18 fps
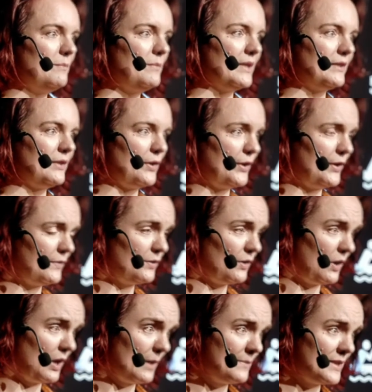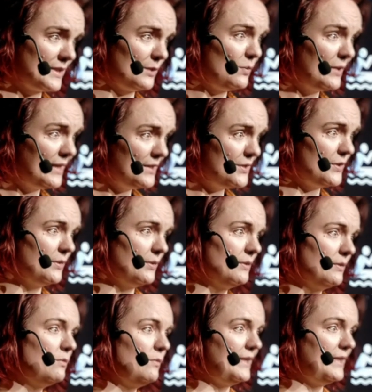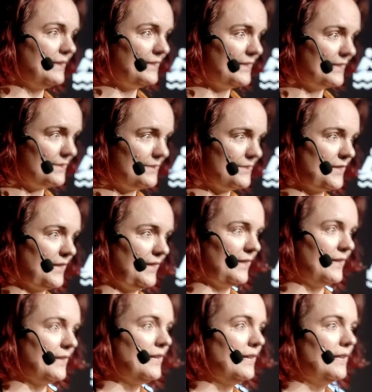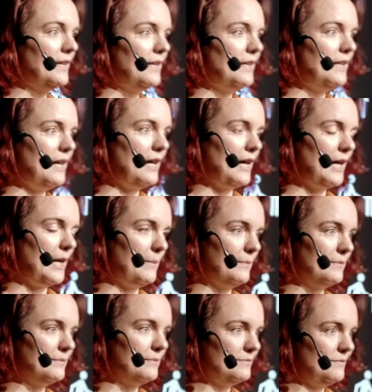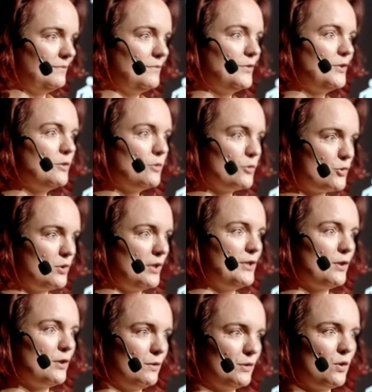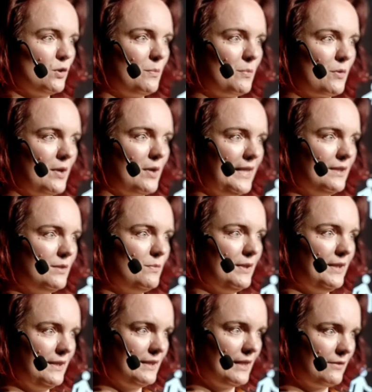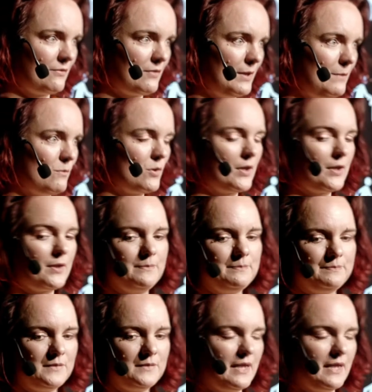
but a lot of the LARPs that we do within this scene um, usually don't operate within that framework.